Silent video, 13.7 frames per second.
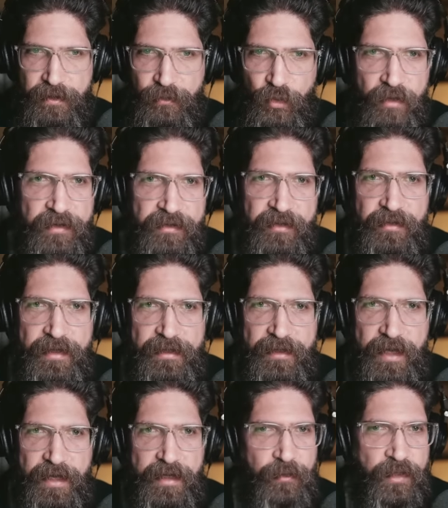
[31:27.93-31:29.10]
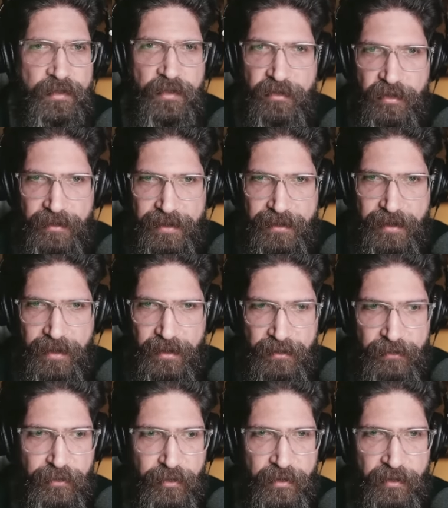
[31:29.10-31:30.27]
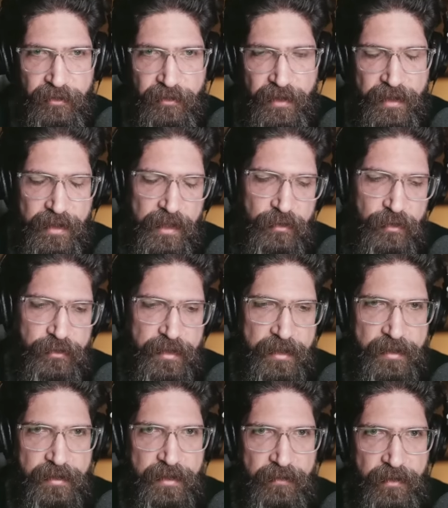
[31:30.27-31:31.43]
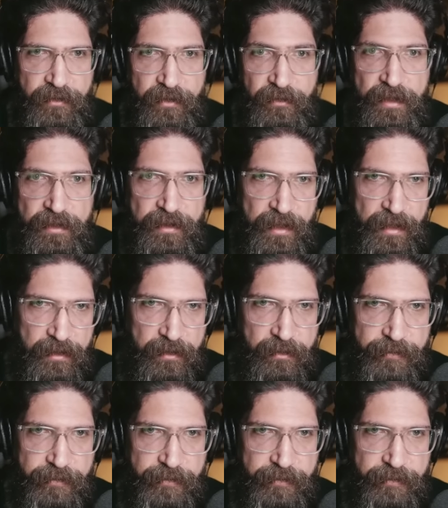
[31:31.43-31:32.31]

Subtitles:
Where is the red line and what is the red line for Israel? And I don't think there is a red line.